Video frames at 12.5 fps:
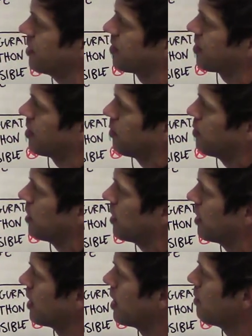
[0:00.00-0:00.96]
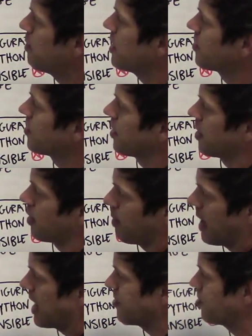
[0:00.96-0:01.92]
it's going to be based on an
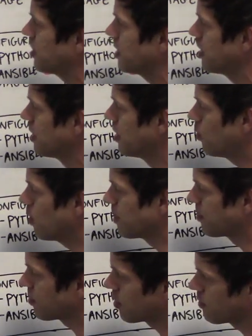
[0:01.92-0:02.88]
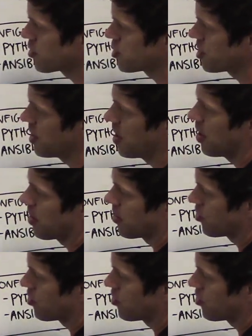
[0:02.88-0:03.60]
Apache web server shell. Our